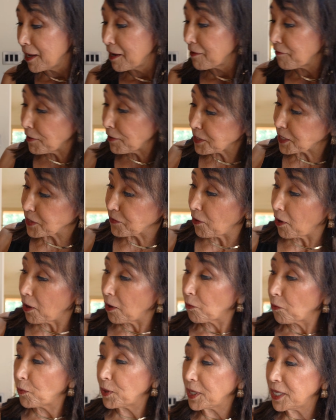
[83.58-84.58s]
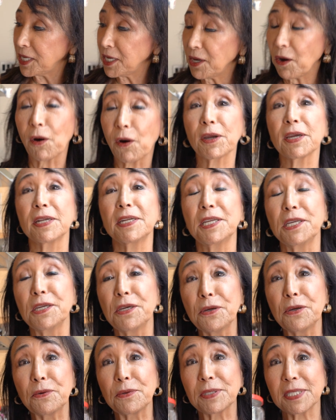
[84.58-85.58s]
First of all, we are going to
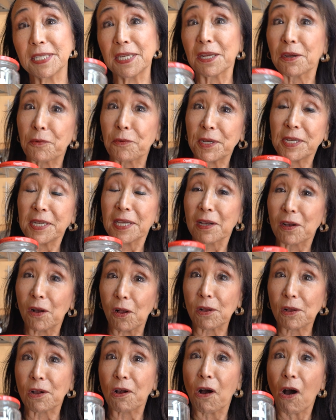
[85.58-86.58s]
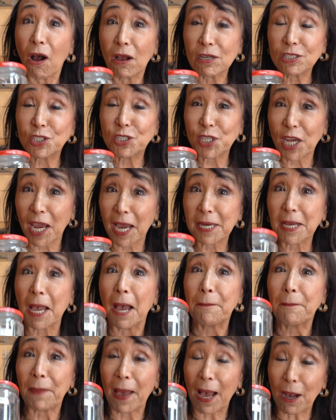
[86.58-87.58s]
use an ingredient called konjac
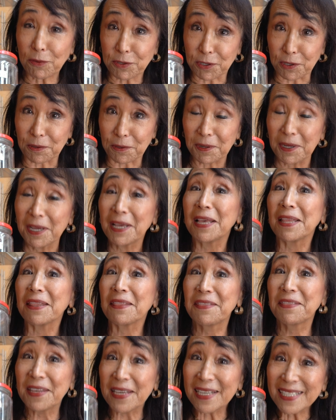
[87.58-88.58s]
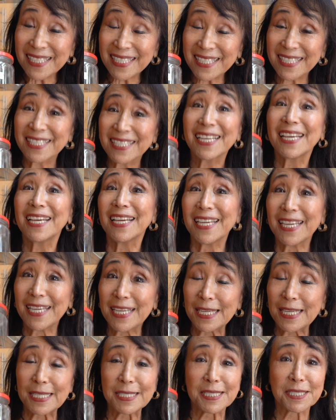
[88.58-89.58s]
powder. This
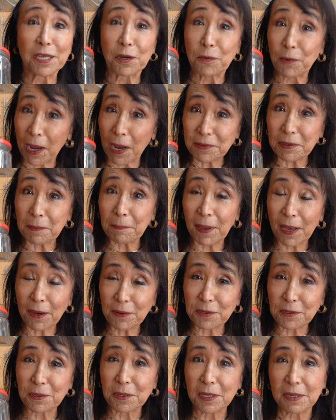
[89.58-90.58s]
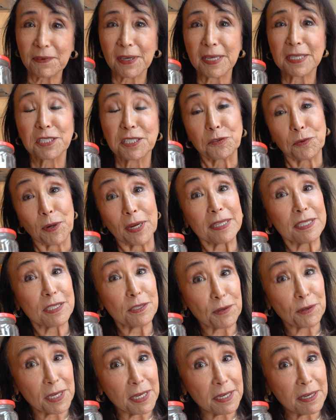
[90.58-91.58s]
is the ground up powder of a strange
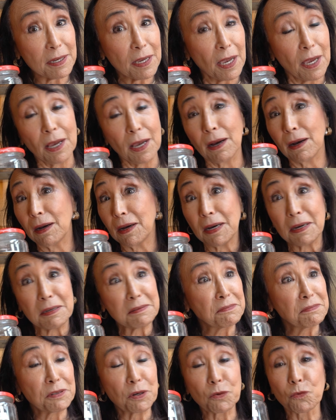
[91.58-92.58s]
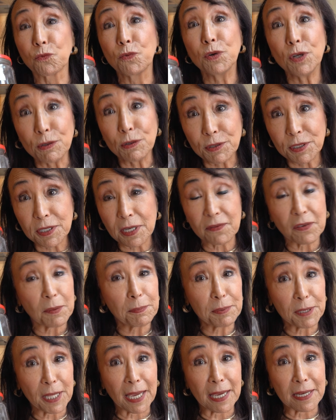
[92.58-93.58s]
looking root of a
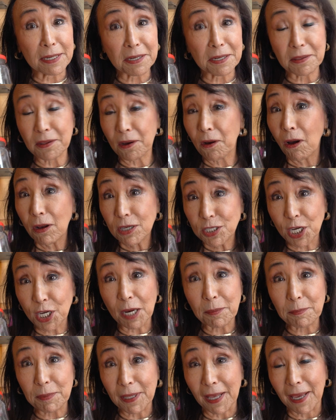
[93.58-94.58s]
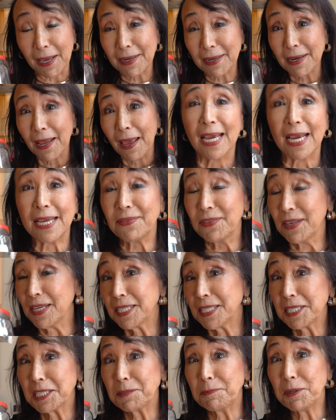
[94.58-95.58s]
plant, the konjac plant. And
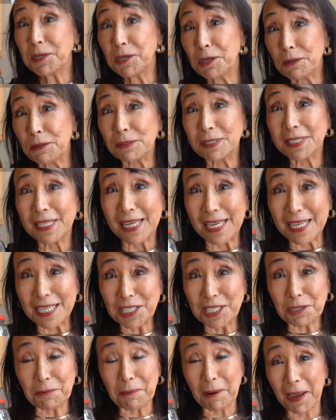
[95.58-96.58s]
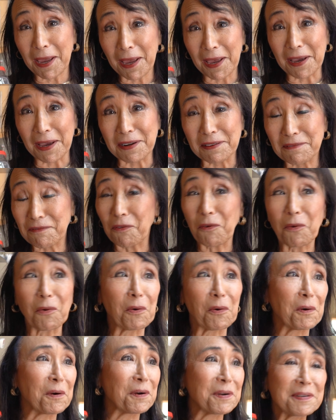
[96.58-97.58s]
this has been used in Japan
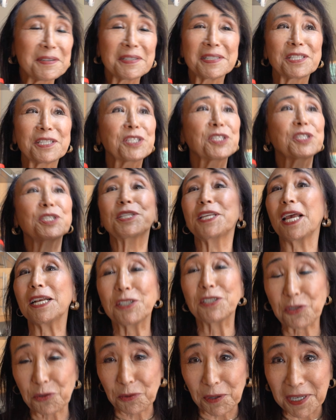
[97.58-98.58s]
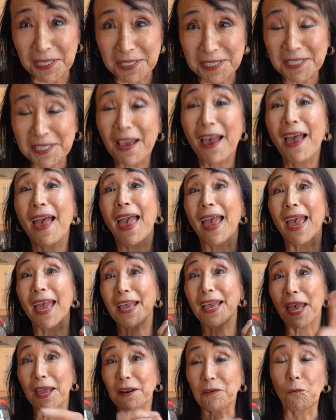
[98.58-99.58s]
for centuries.
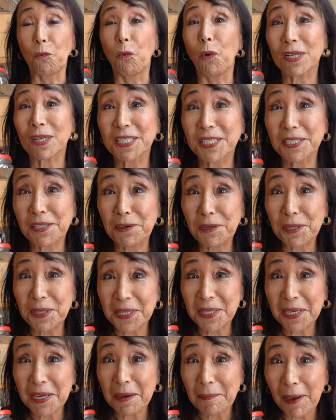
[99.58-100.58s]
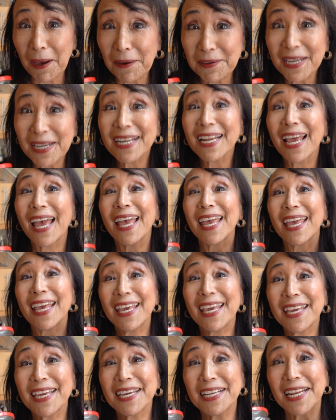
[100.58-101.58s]
And what's the good thing about it?
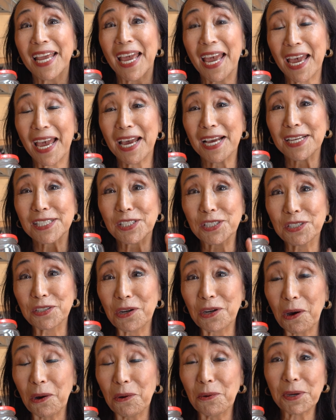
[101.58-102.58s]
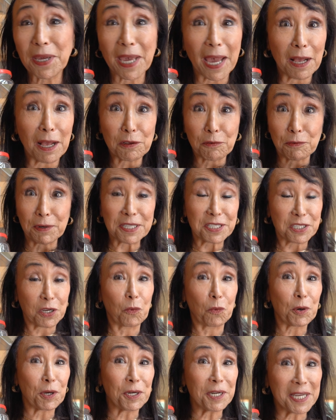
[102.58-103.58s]
It has no calories. So
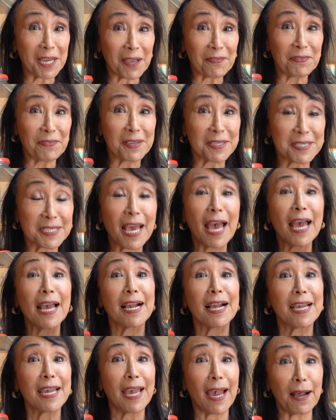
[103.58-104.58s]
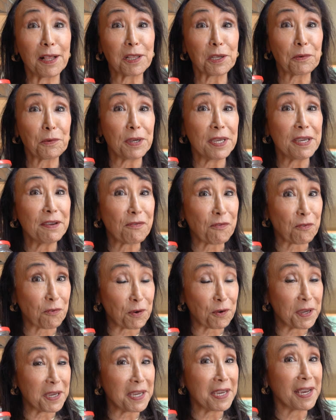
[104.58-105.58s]
we're going to get this
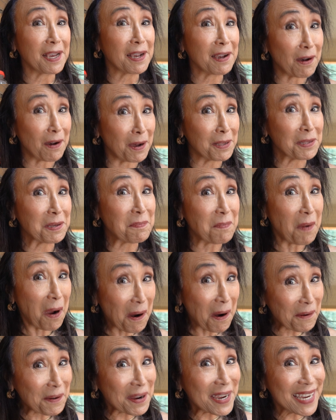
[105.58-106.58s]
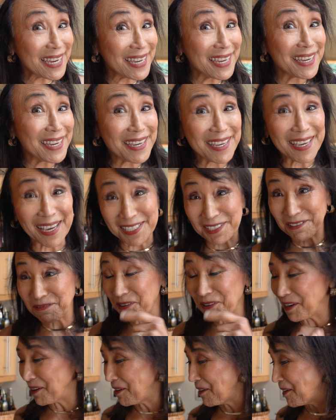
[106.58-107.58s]
calorie-free calamari. Yes,
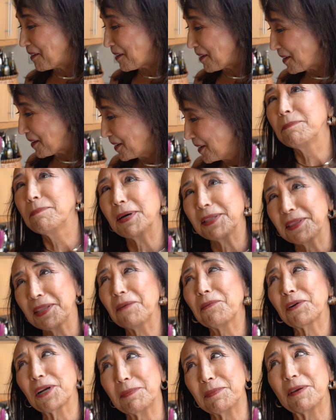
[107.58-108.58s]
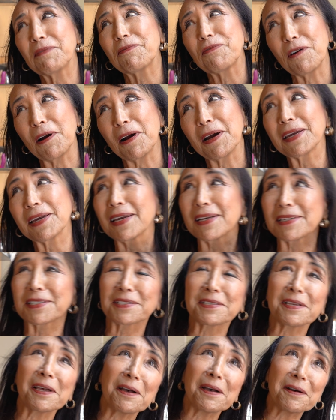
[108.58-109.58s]
we are. But then we're going to be frying it.
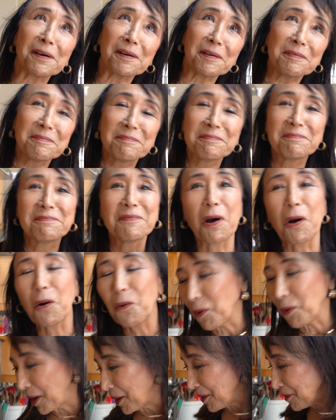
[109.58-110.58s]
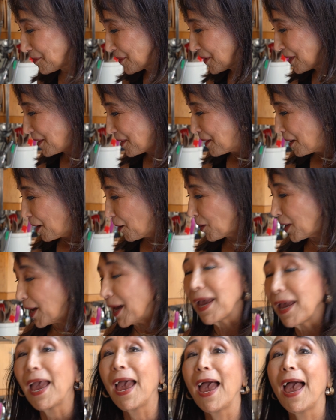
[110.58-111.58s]
So, oh well.
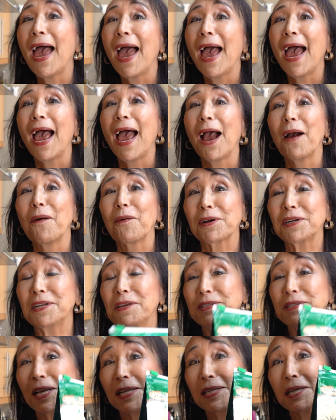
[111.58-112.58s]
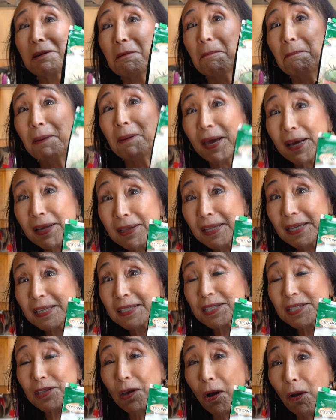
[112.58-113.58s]
Okay, we're going to use a little pickling
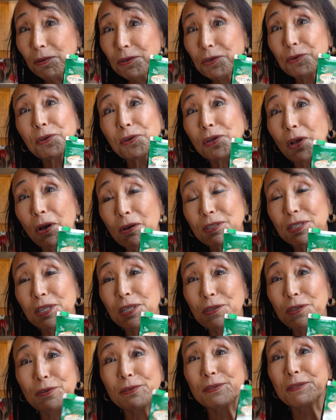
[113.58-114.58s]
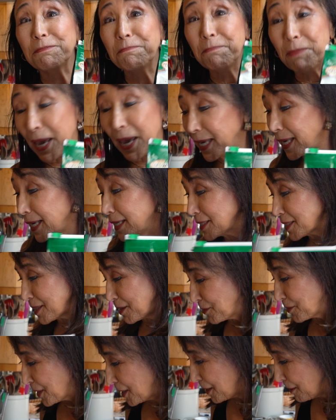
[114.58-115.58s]
salt. You can also use baking
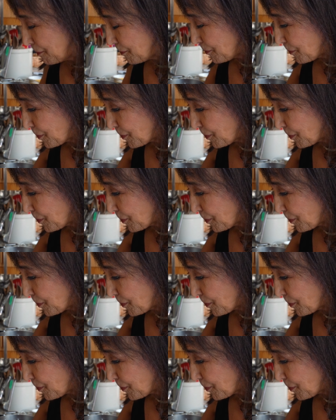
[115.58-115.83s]
soda.